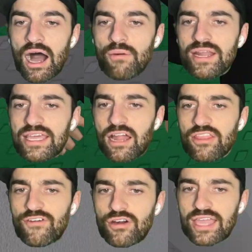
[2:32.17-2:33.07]
I want to get
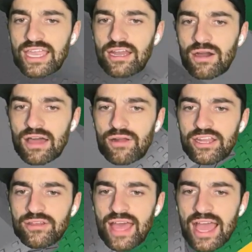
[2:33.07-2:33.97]
on the volcano. How do I
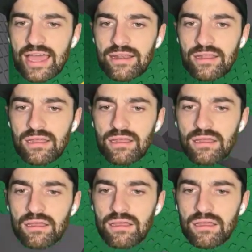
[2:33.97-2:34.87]
do that?
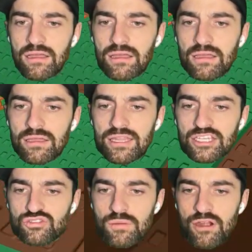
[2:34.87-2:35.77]
Can
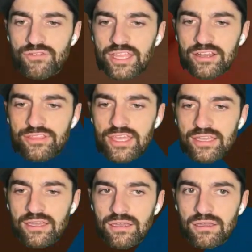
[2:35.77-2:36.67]
I swim over there, you think?